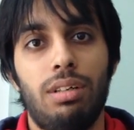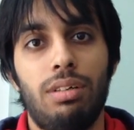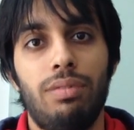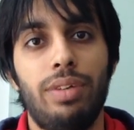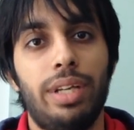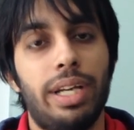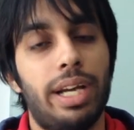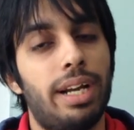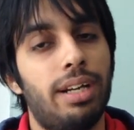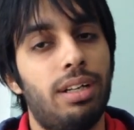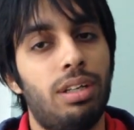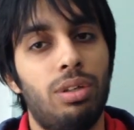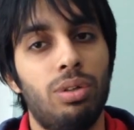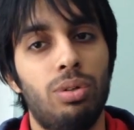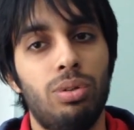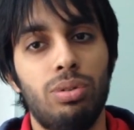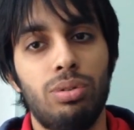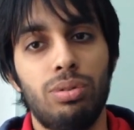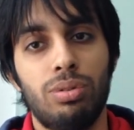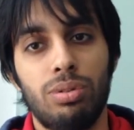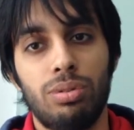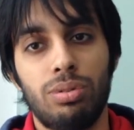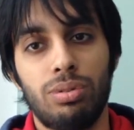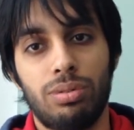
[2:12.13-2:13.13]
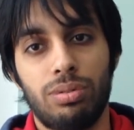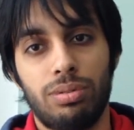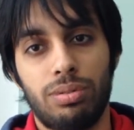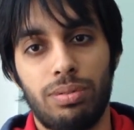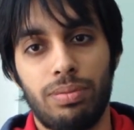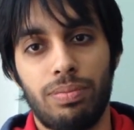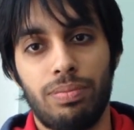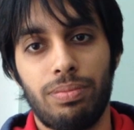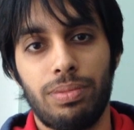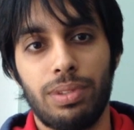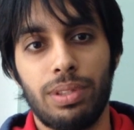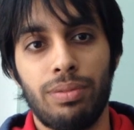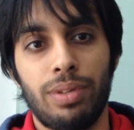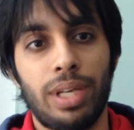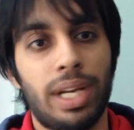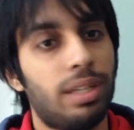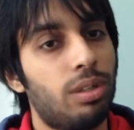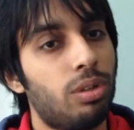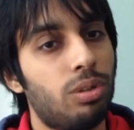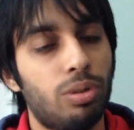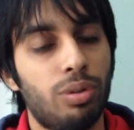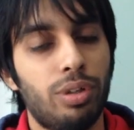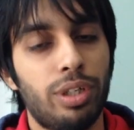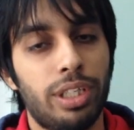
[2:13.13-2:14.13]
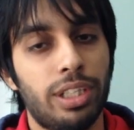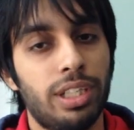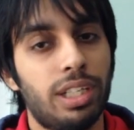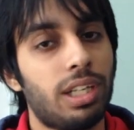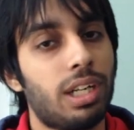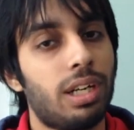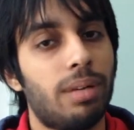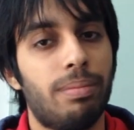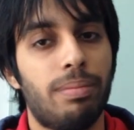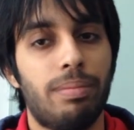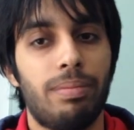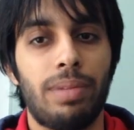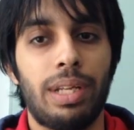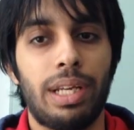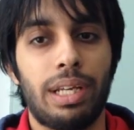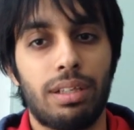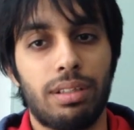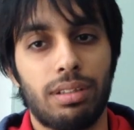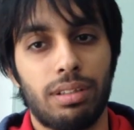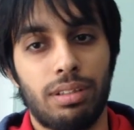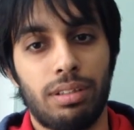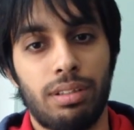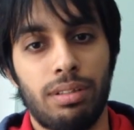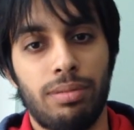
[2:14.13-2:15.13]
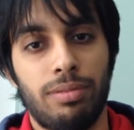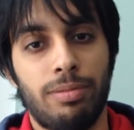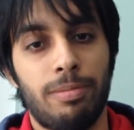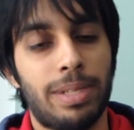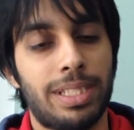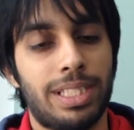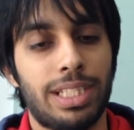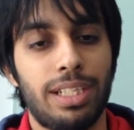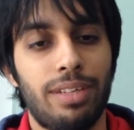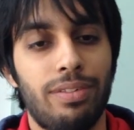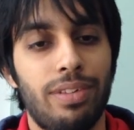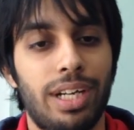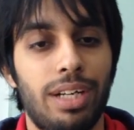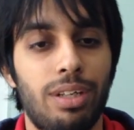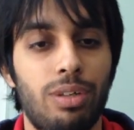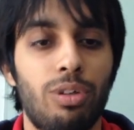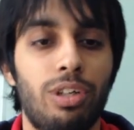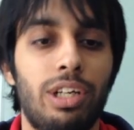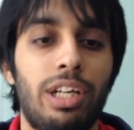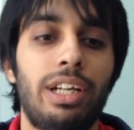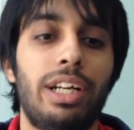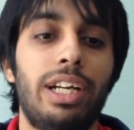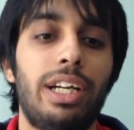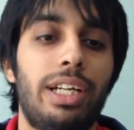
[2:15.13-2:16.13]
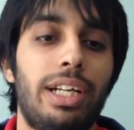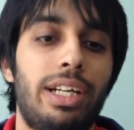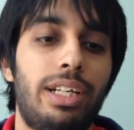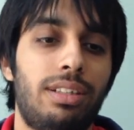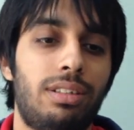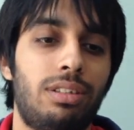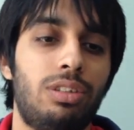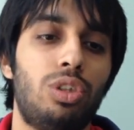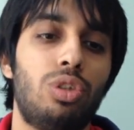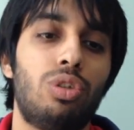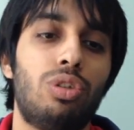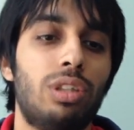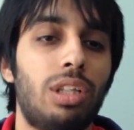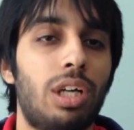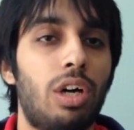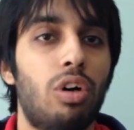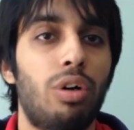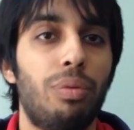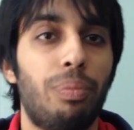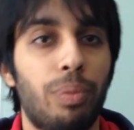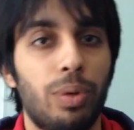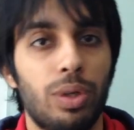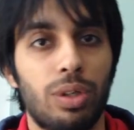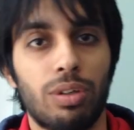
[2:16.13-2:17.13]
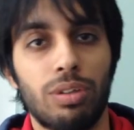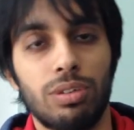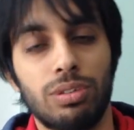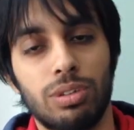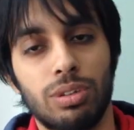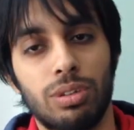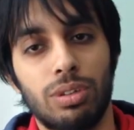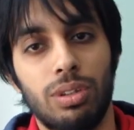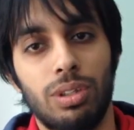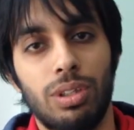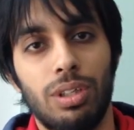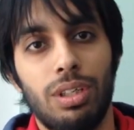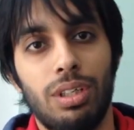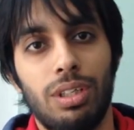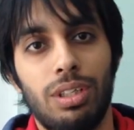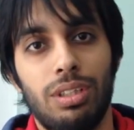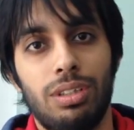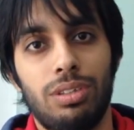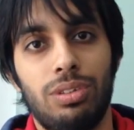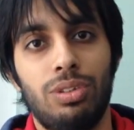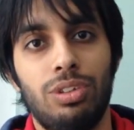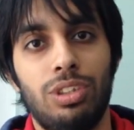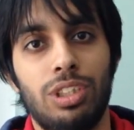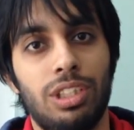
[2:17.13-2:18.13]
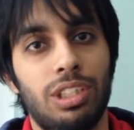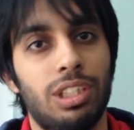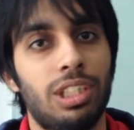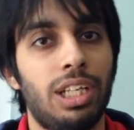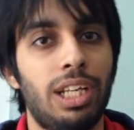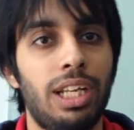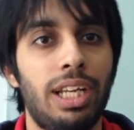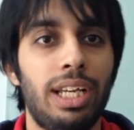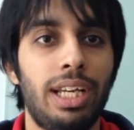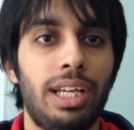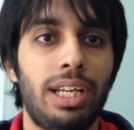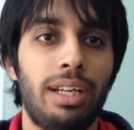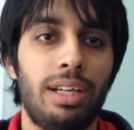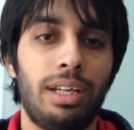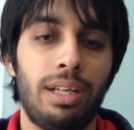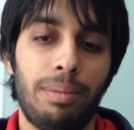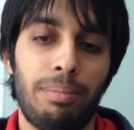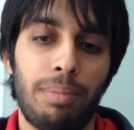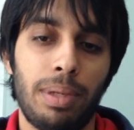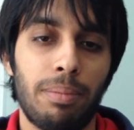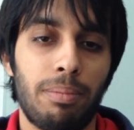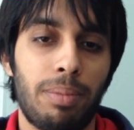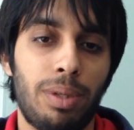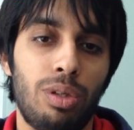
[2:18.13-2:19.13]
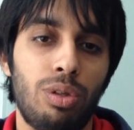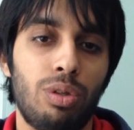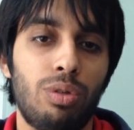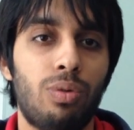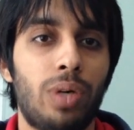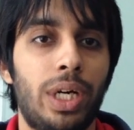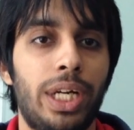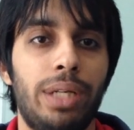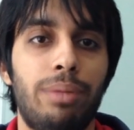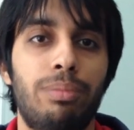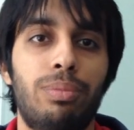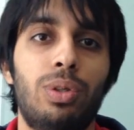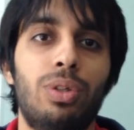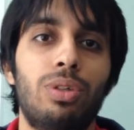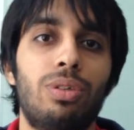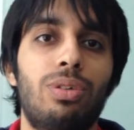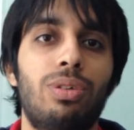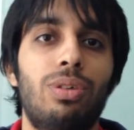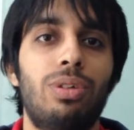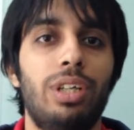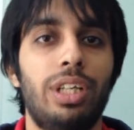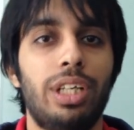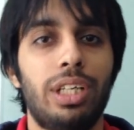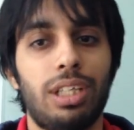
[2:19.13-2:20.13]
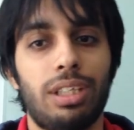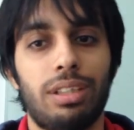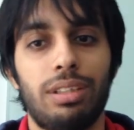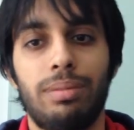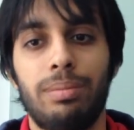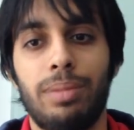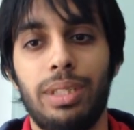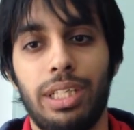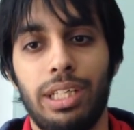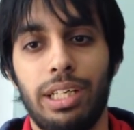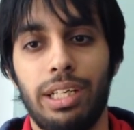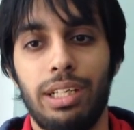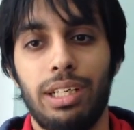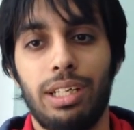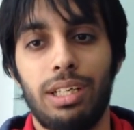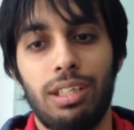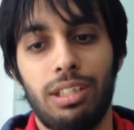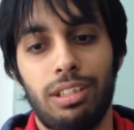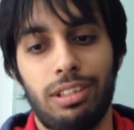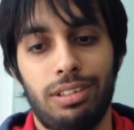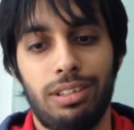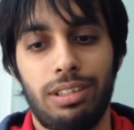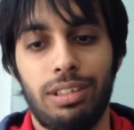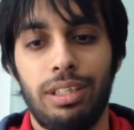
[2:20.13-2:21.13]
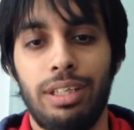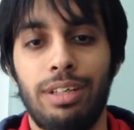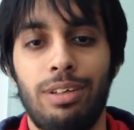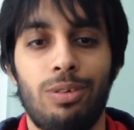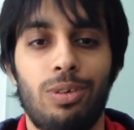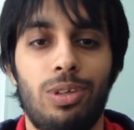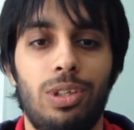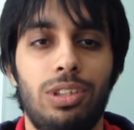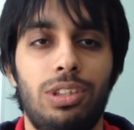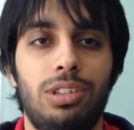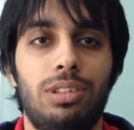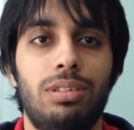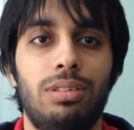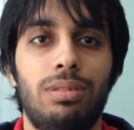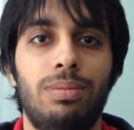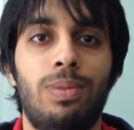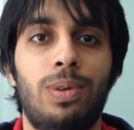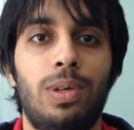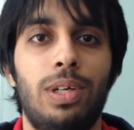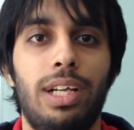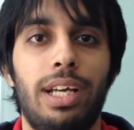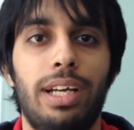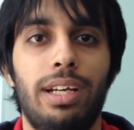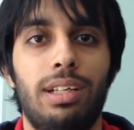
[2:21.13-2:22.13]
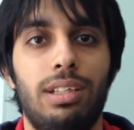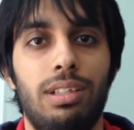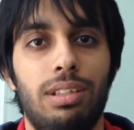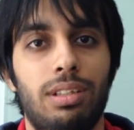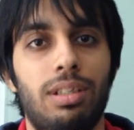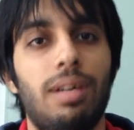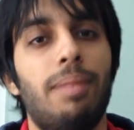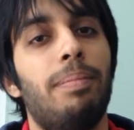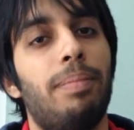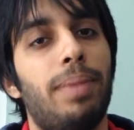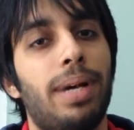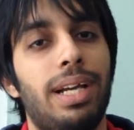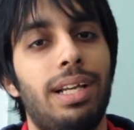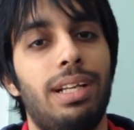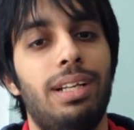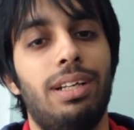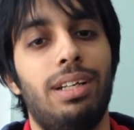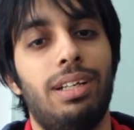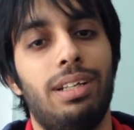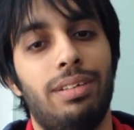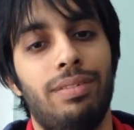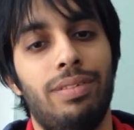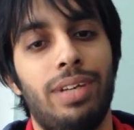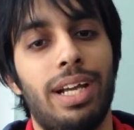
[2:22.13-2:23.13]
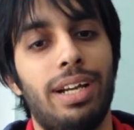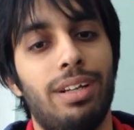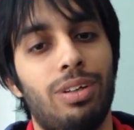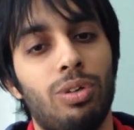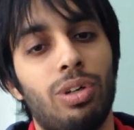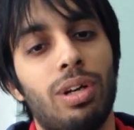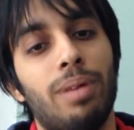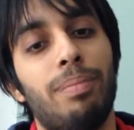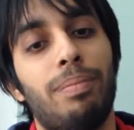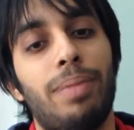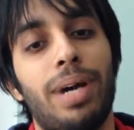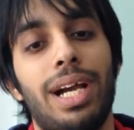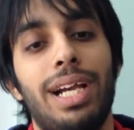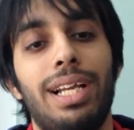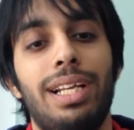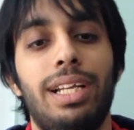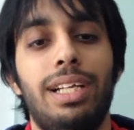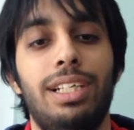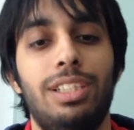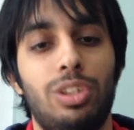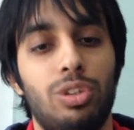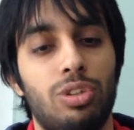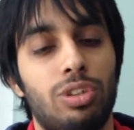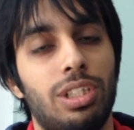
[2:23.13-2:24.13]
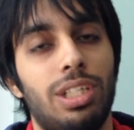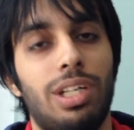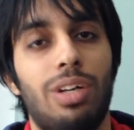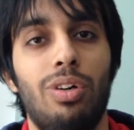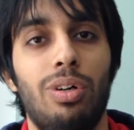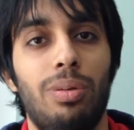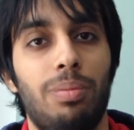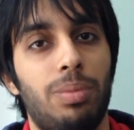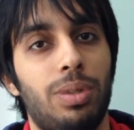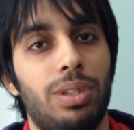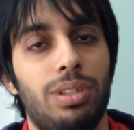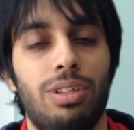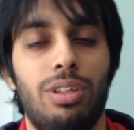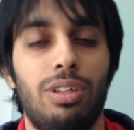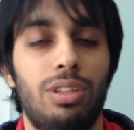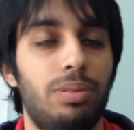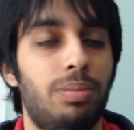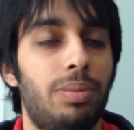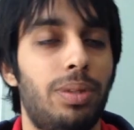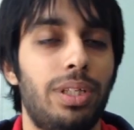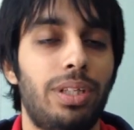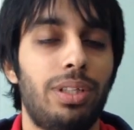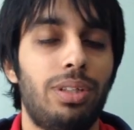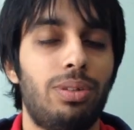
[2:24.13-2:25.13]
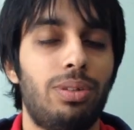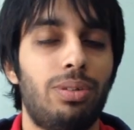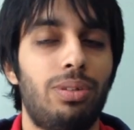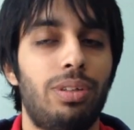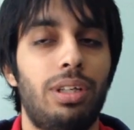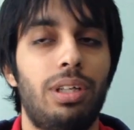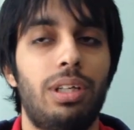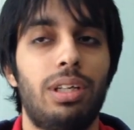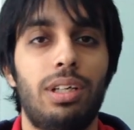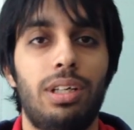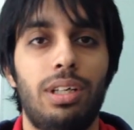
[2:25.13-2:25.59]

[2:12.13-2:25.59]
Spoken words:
we had to do it in basically we had to run it and show the output also. So generally people do whiteboard coding, but here it was more like compiler. We had to compile it, show the output corresponding to it.